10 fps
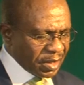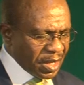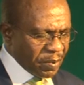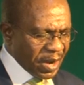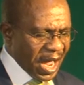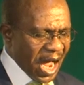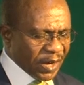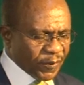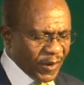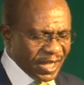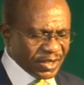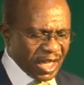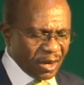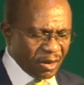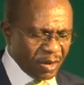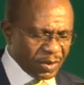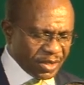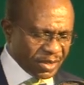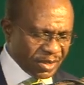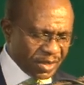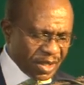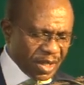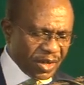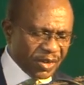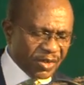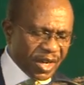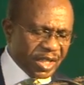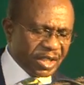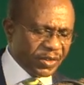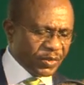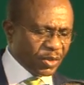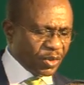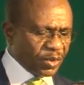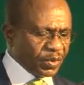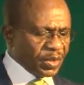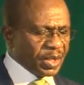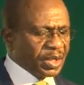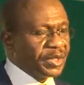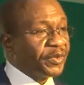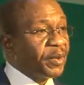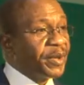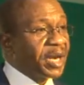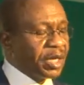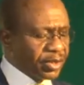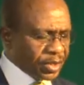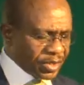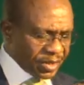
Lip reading: by advanced economies relative to developing countries.